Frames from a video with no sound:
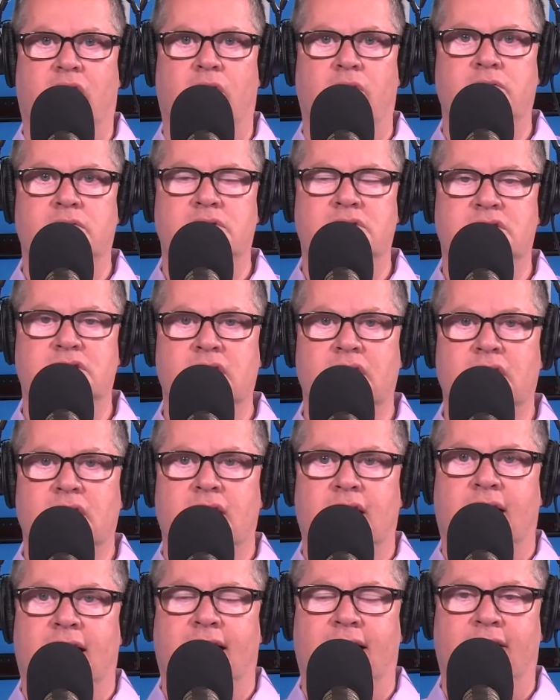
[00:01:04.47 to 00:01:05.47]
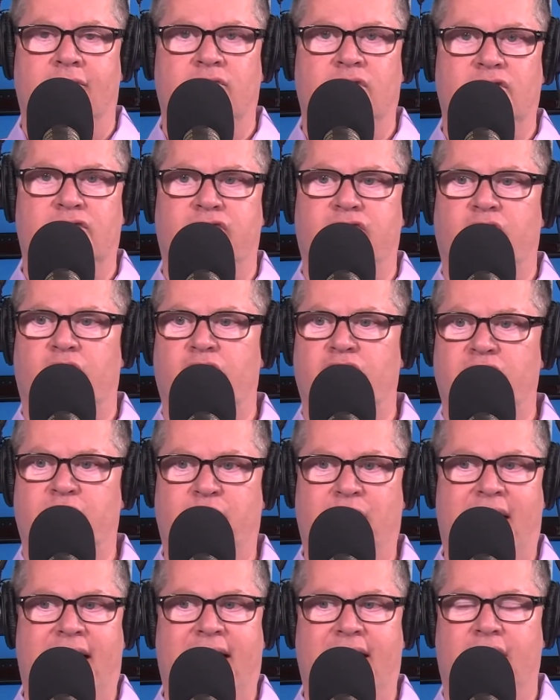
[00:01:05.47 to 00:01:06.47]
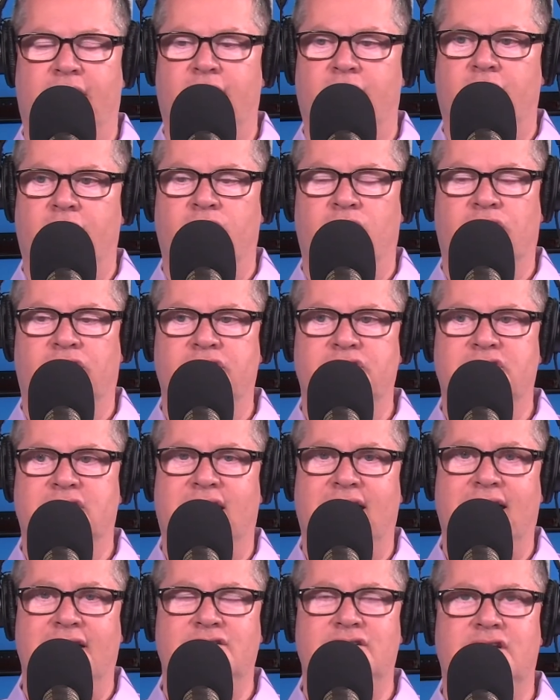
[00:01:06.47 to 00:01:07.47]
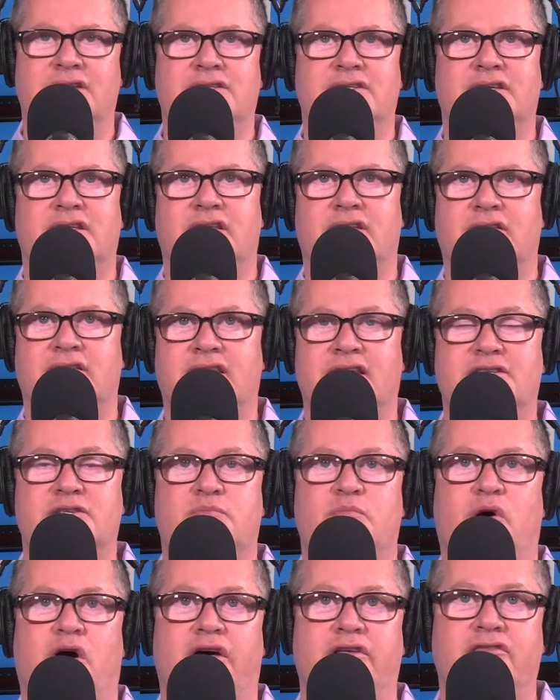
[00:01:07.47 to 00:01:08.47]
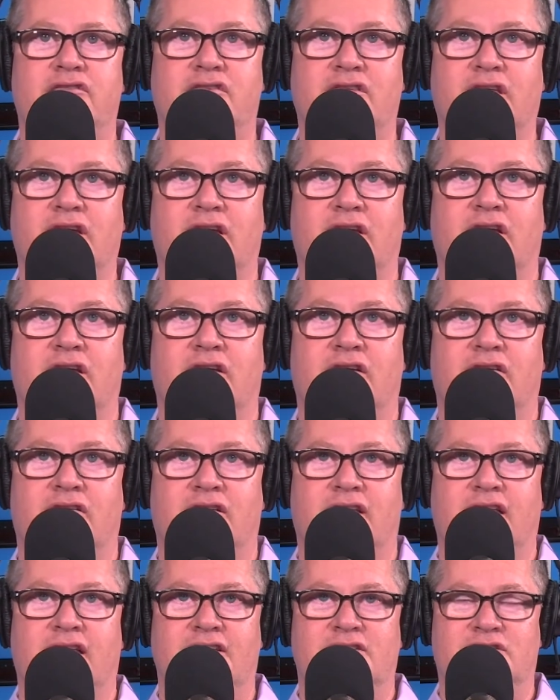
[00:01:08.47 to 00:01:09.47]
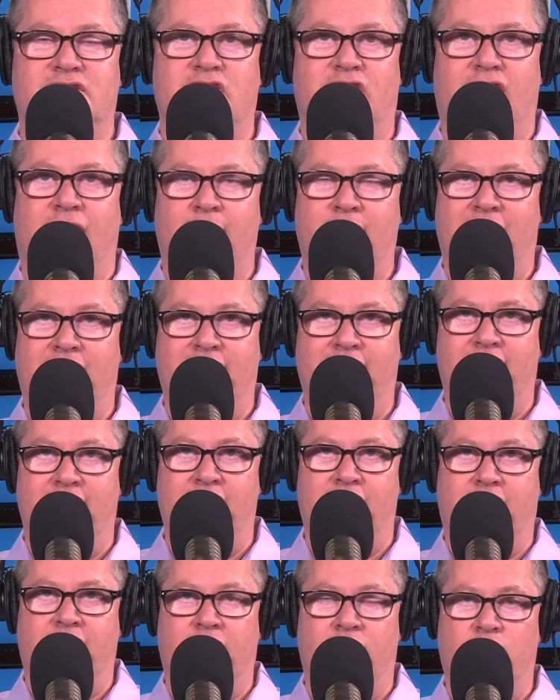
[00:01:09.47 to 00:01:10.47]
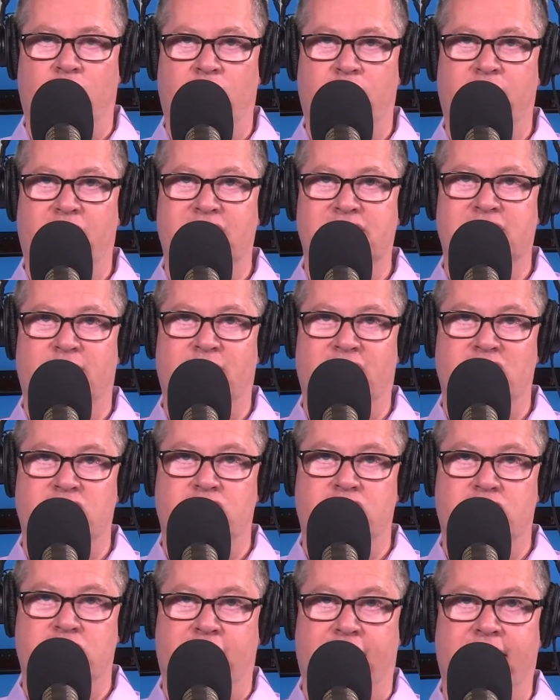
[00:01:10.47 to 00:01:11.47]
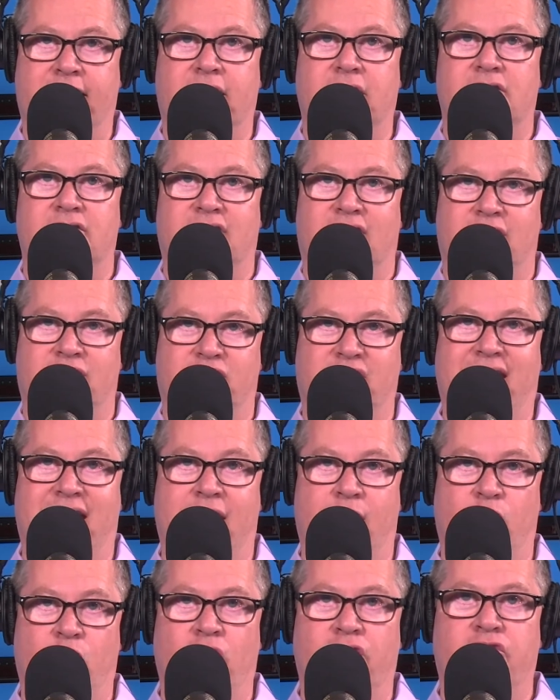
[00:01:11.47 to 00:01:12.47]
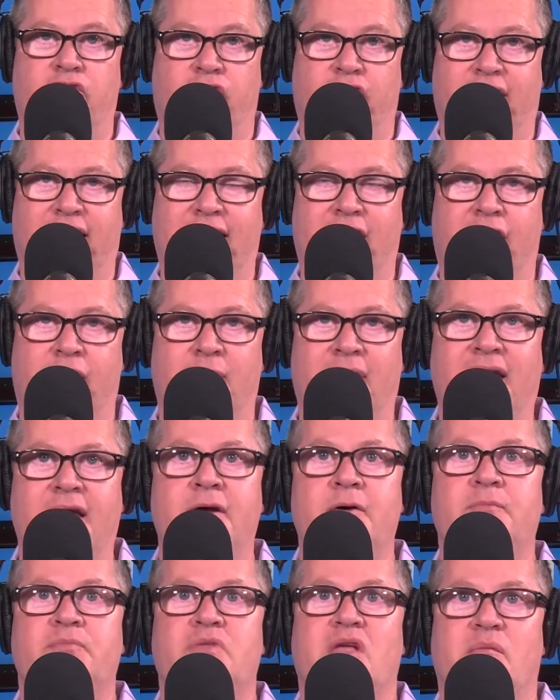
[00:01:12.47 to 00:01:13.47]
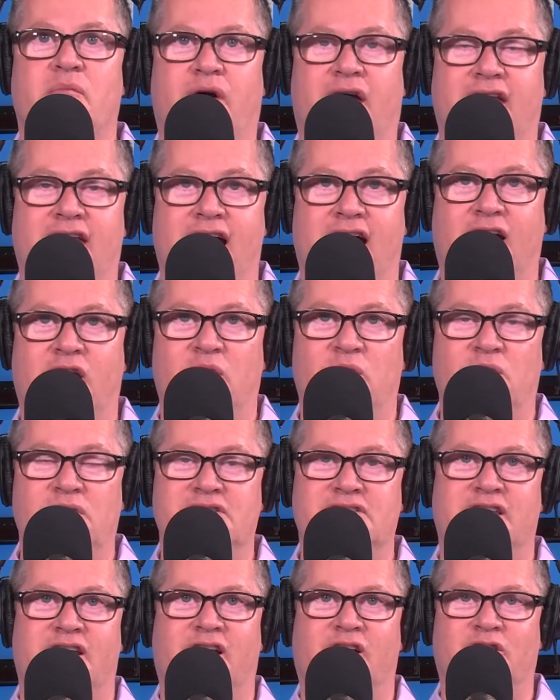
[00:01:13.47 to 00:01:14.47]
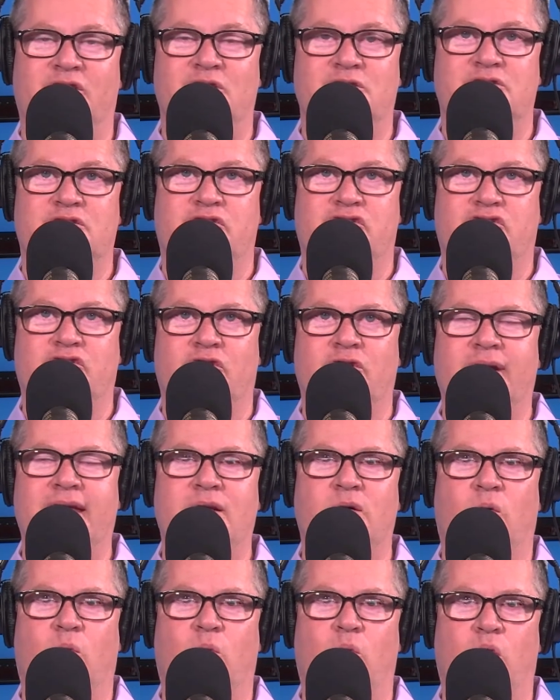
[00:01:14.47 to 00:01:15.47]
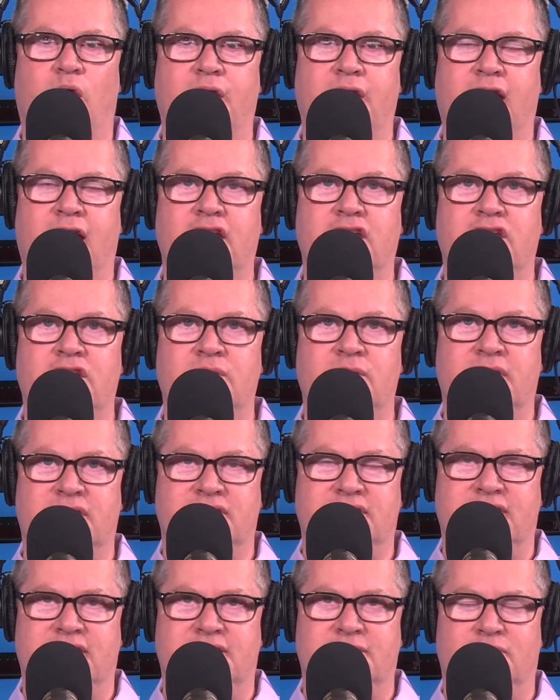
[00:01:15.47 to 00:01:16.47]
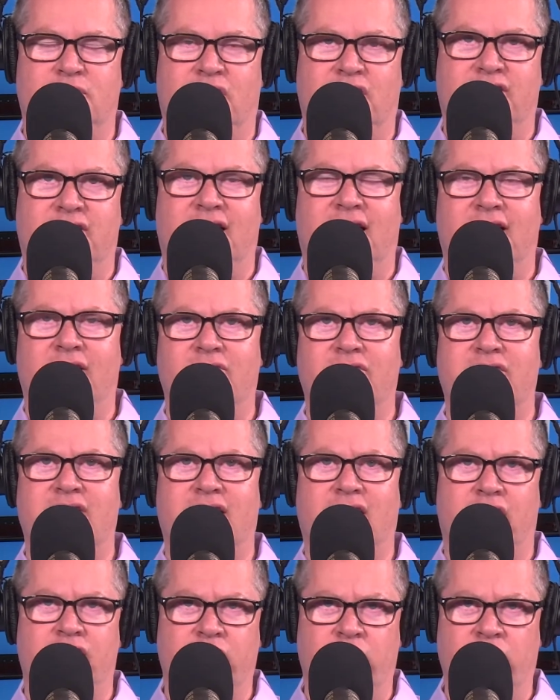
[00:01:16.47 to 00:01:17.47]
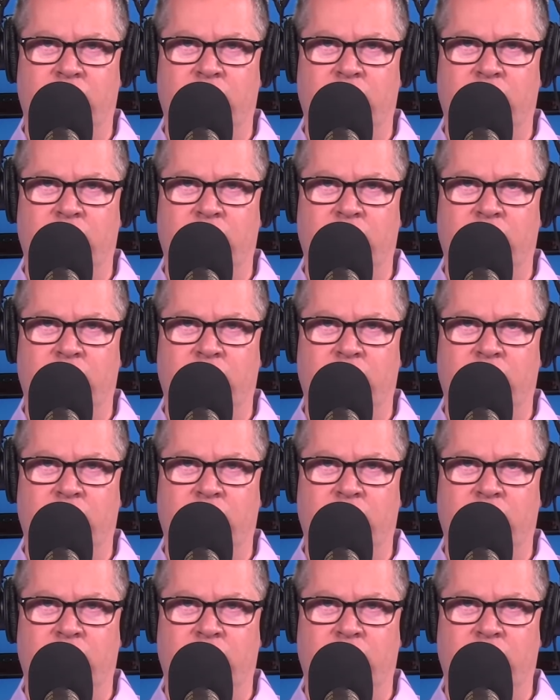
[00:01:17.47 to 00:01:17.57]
loans uh, referred by real estate agents. And this month, he's going to, I'm not going to knock on wood because I'm going to shake the camera and they're going to yell at me. But knock on wood, he's going to close 31 units this month. And I don't think, are